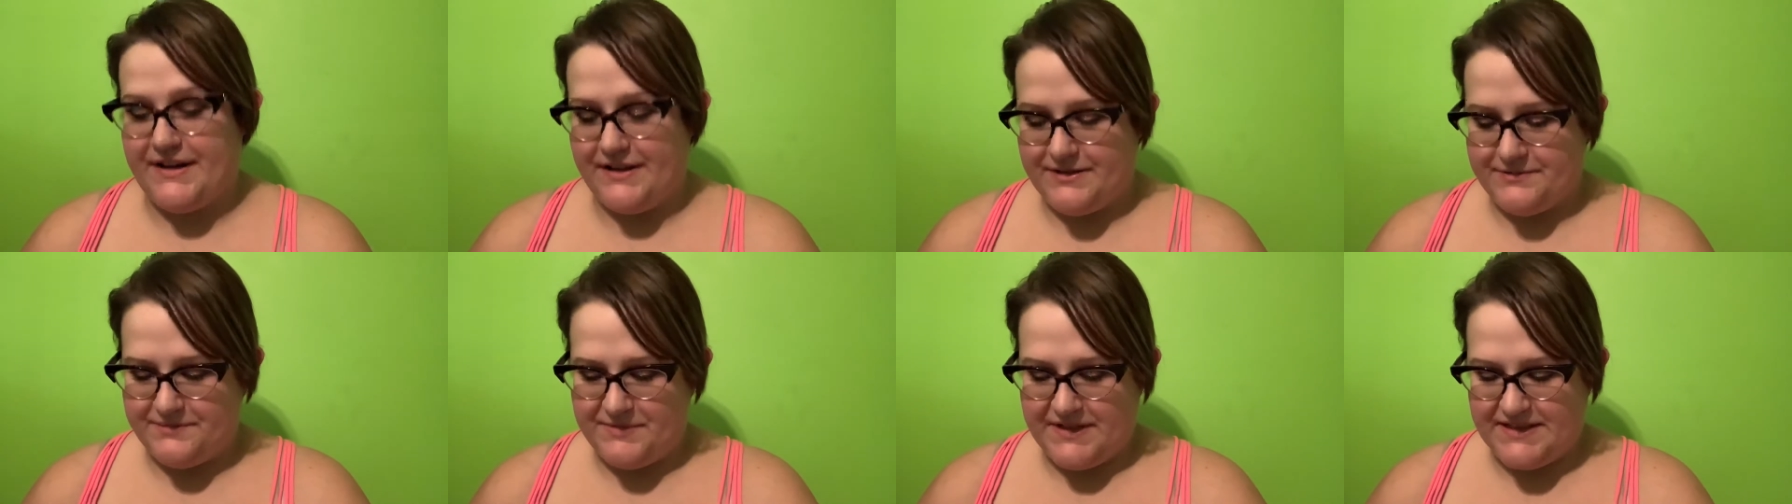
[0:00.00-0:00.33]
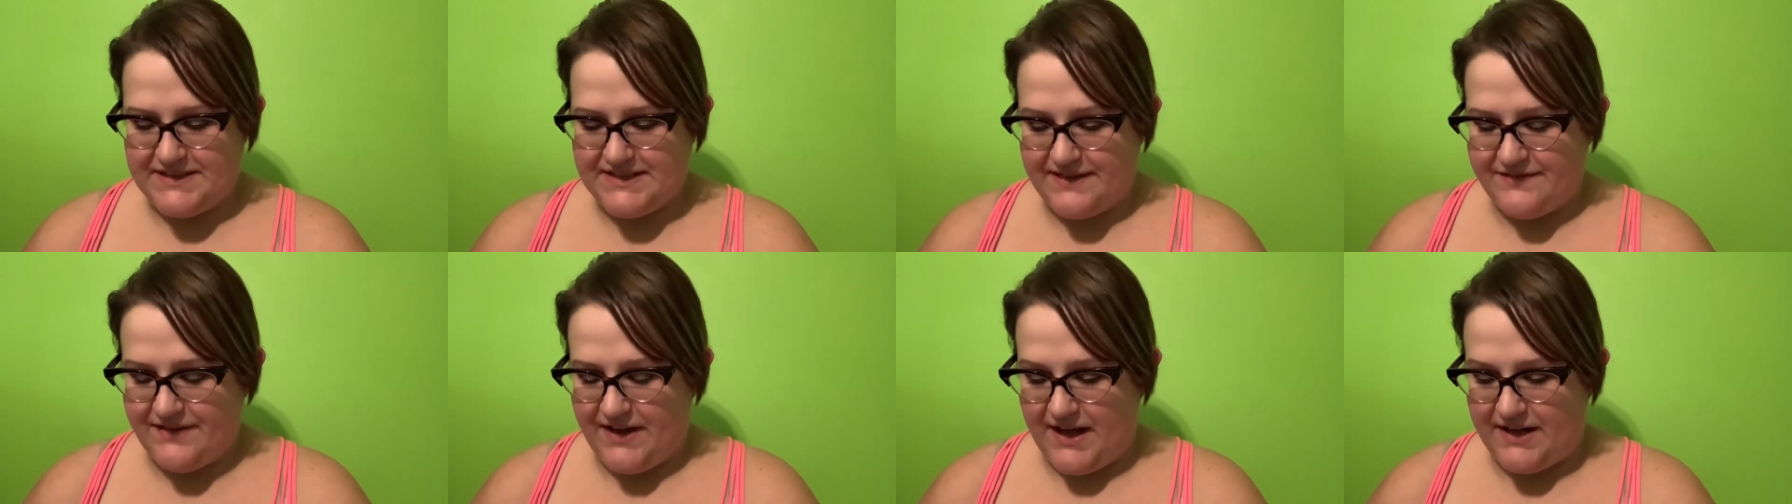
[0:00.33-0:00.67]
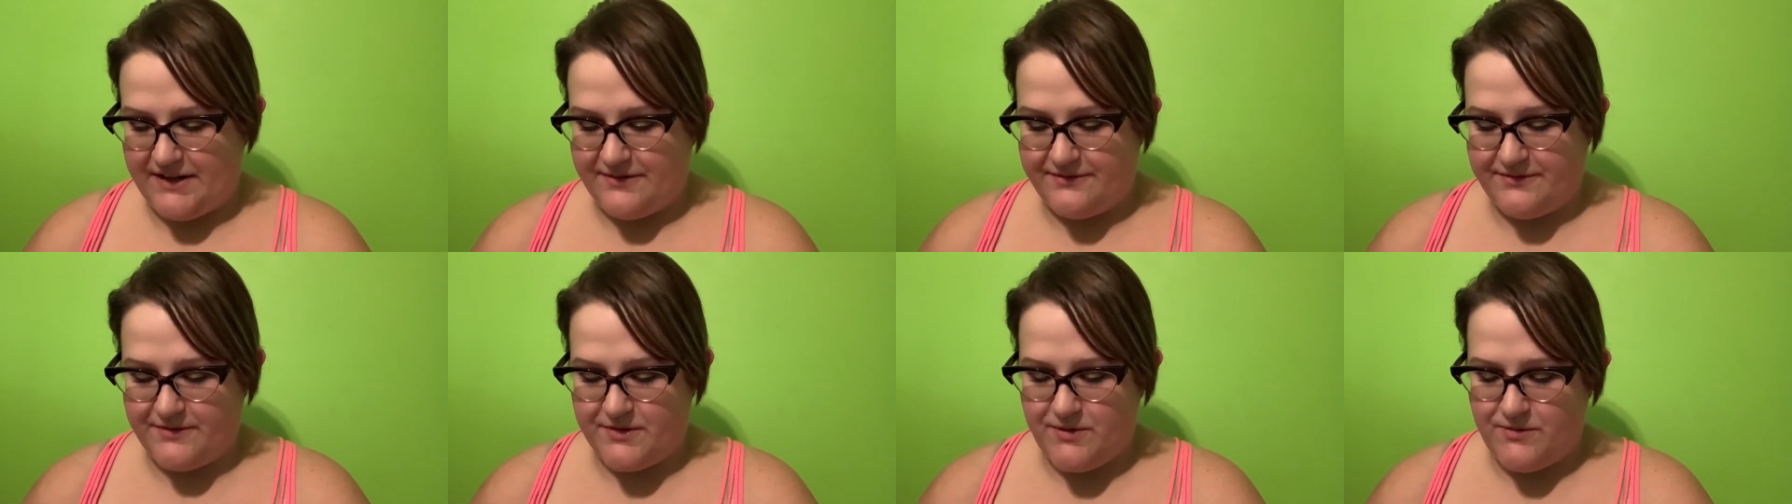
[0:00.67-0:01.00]
because I've had it
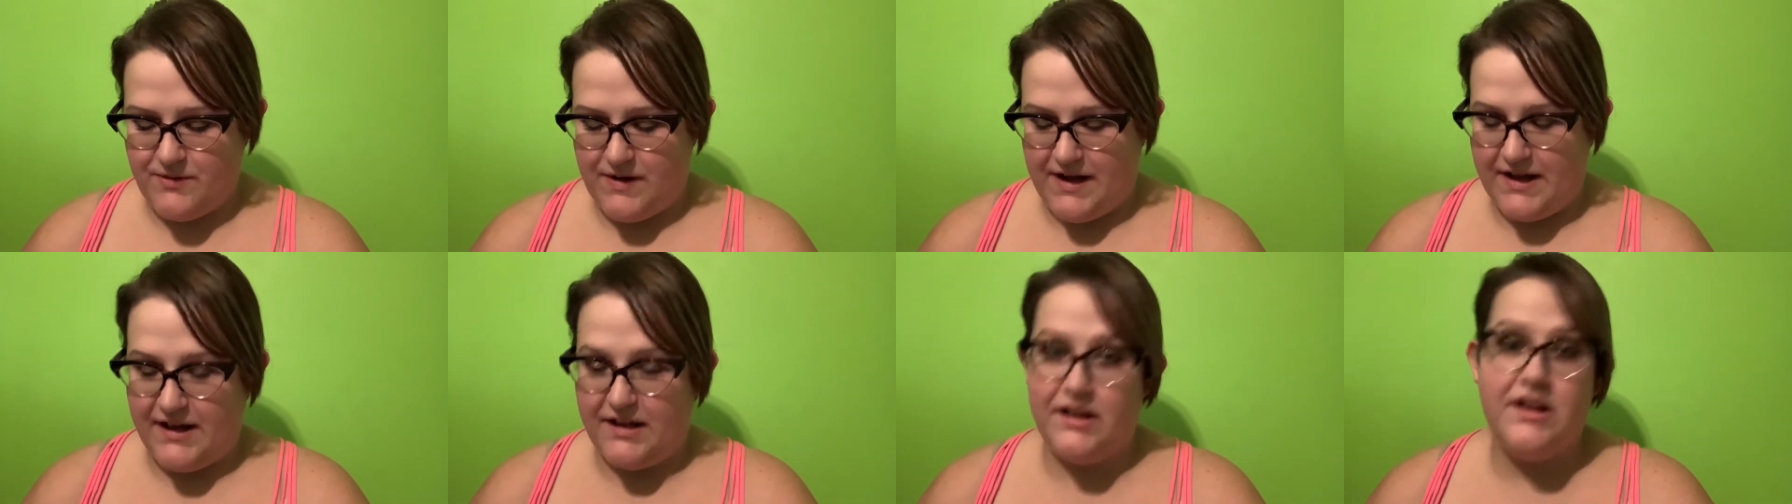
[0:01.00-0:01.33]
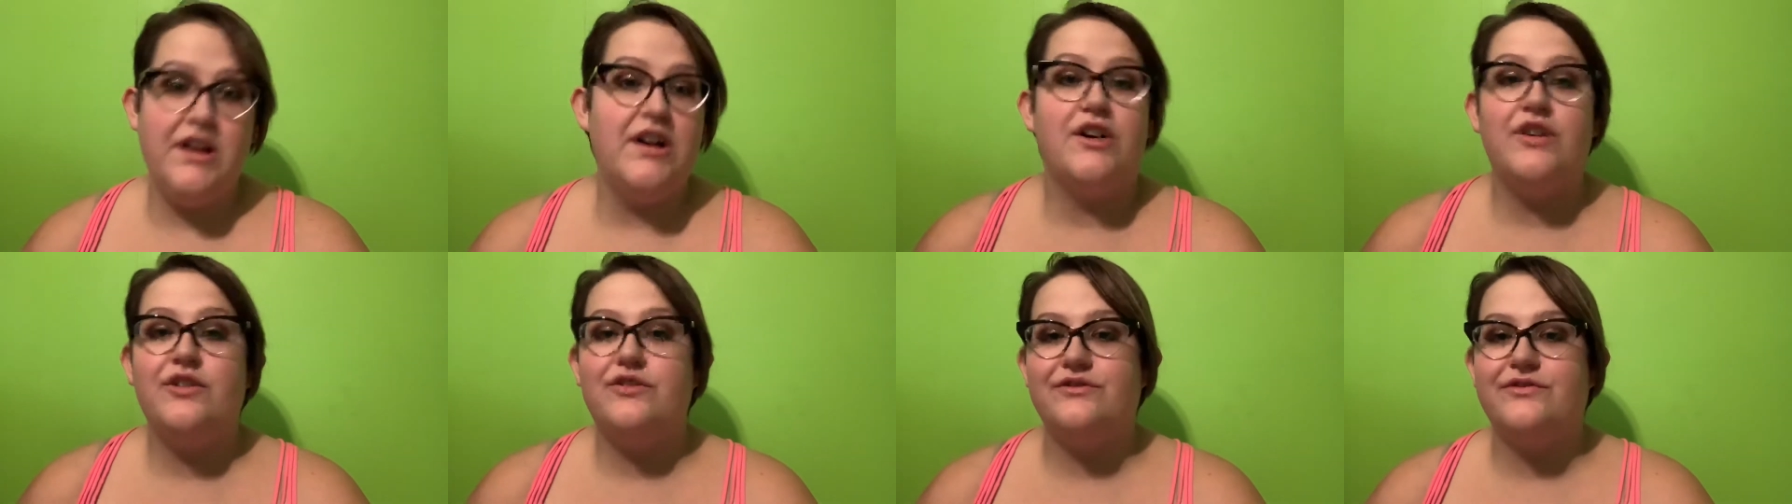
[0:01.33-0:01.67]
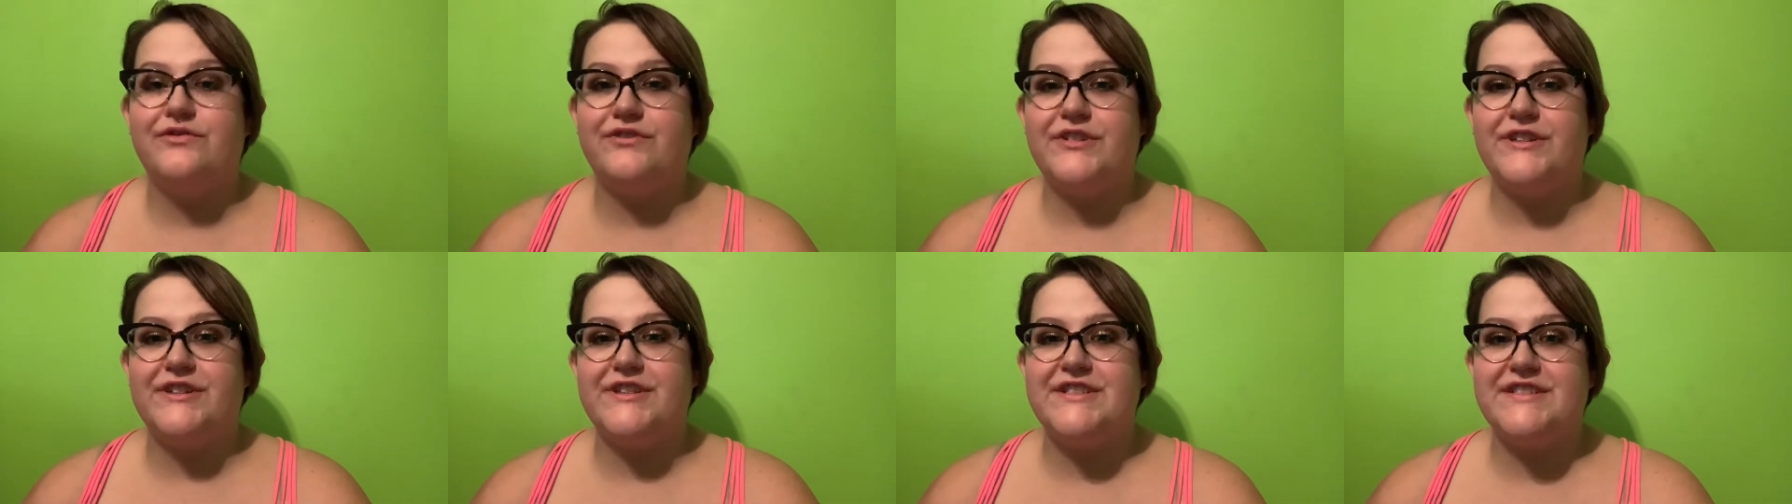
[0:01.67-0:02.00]
for a while.
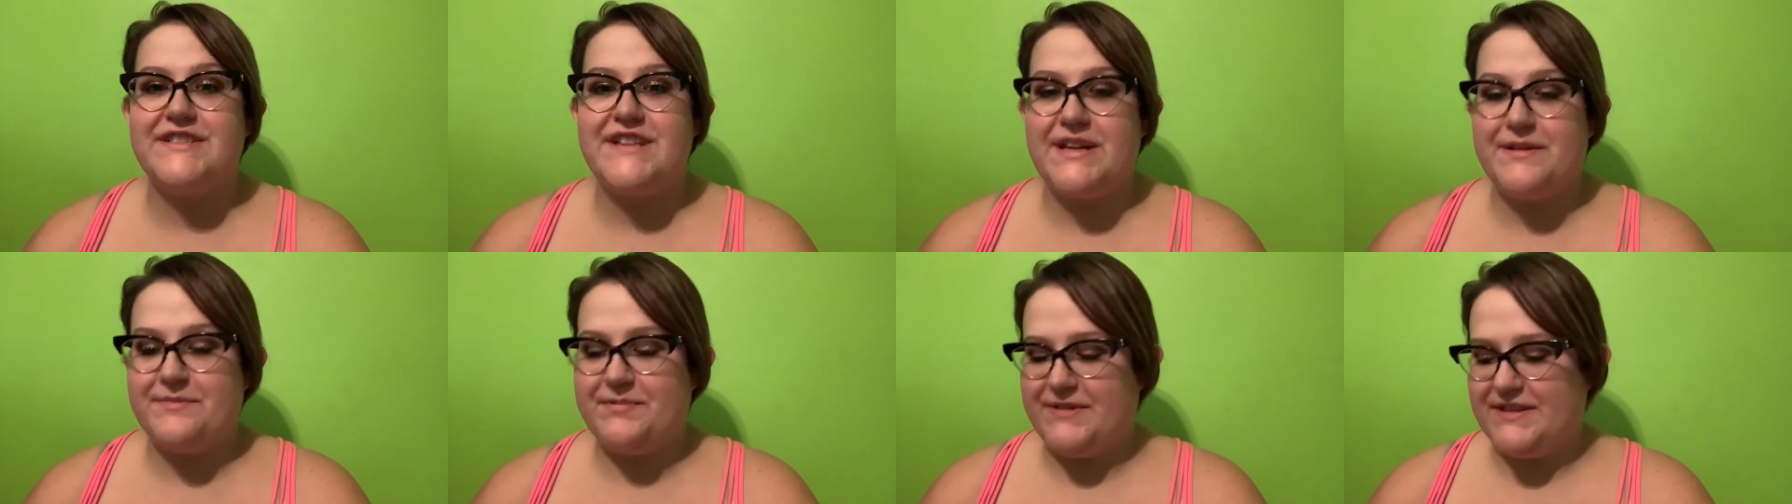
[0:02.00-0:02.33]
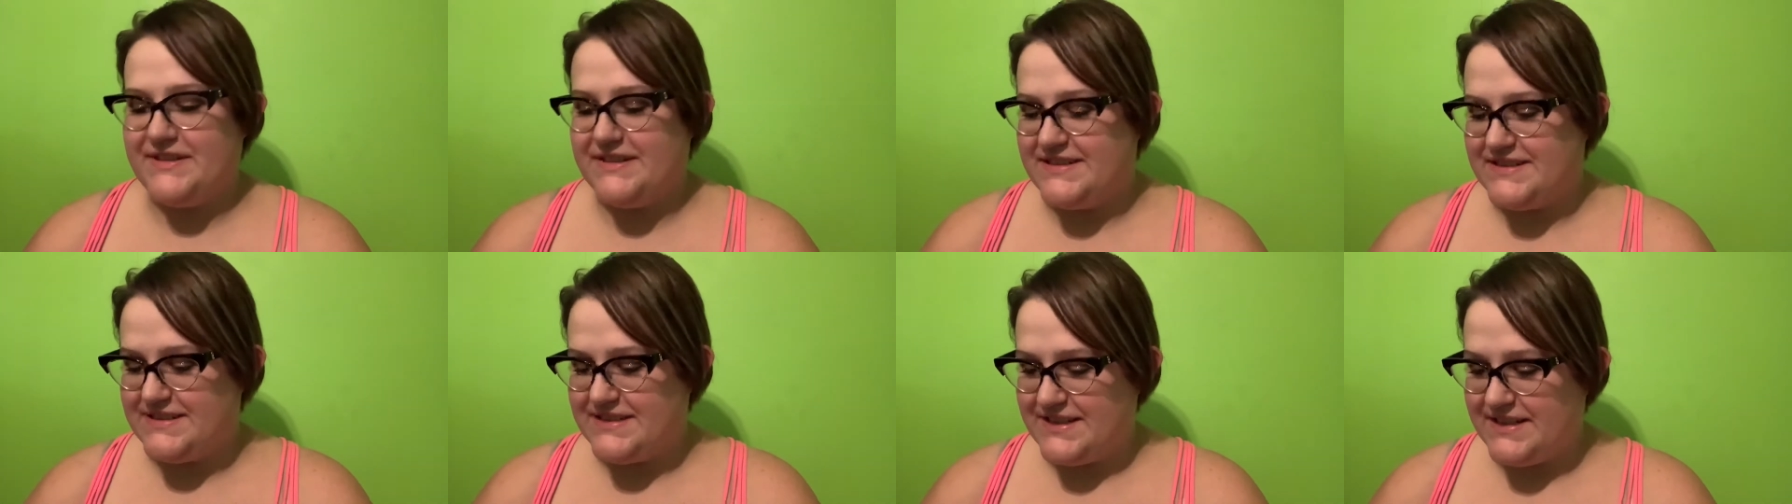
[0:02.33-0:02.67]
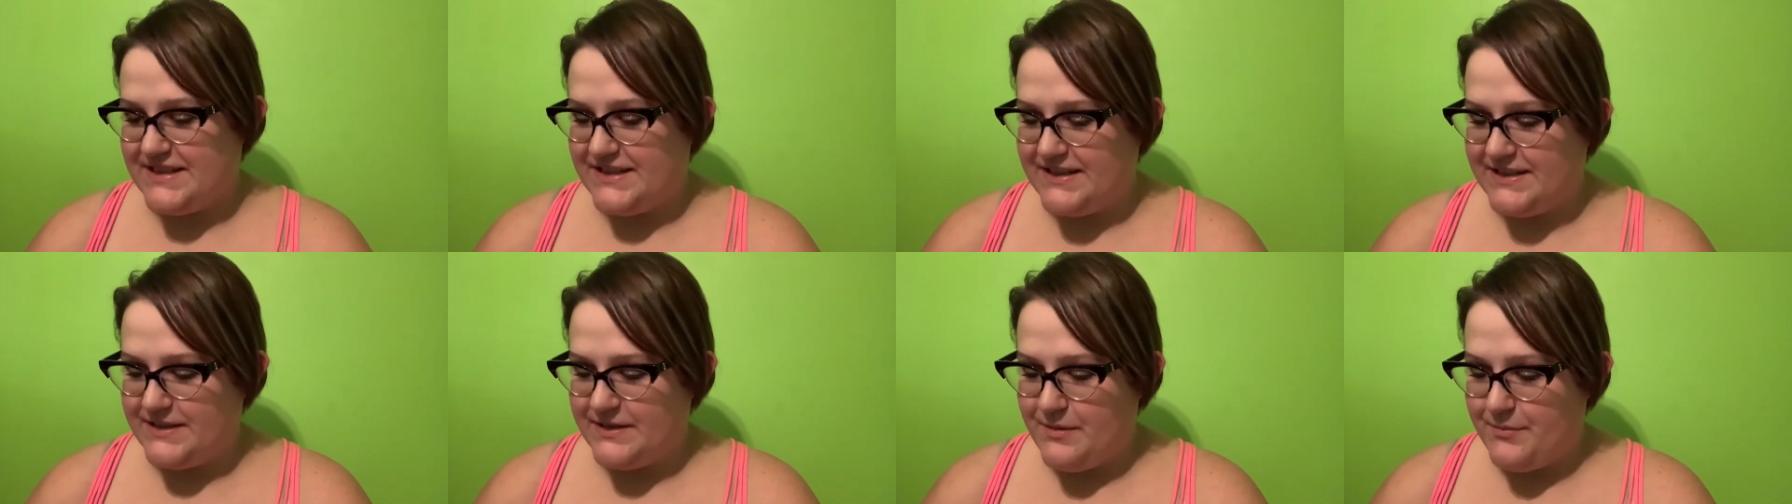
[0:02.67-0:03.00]
First up is the